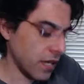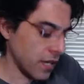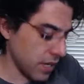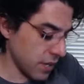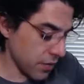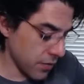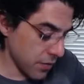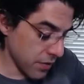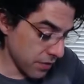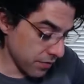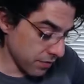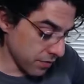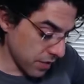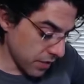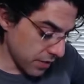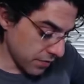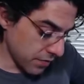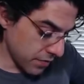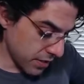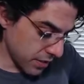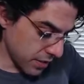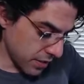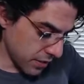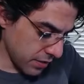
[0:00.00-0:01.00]
would have loved
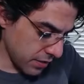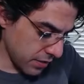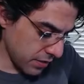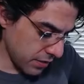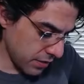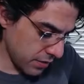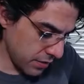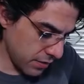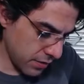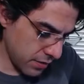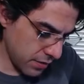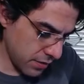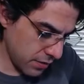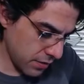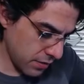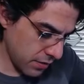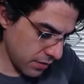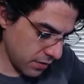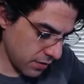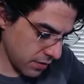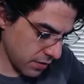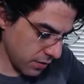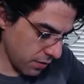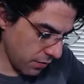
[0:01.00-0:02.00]
to
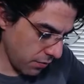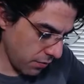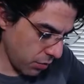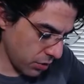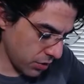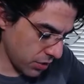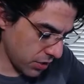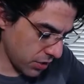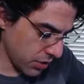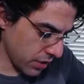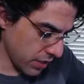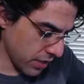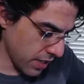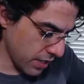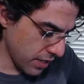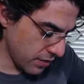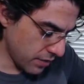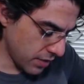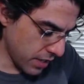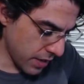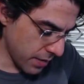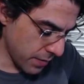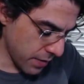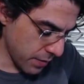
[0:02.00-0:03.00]
to work during that
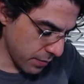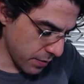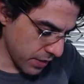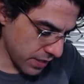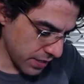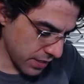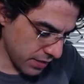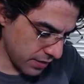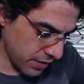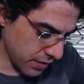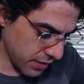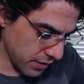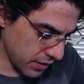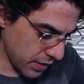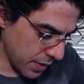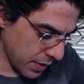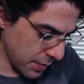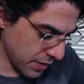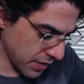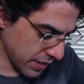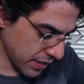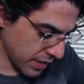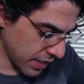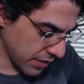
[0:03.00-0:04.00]
time. I mean, it
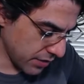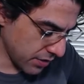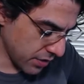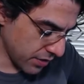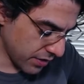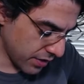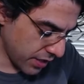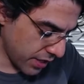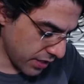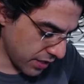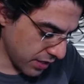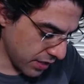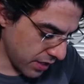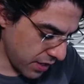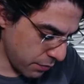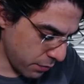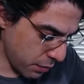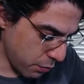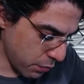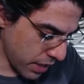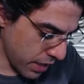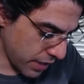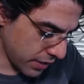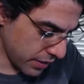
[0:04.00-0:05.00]
seems like that's all kind of
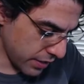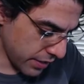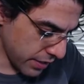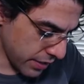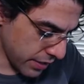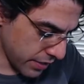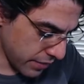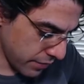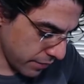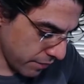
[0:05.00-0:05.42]
coming back now.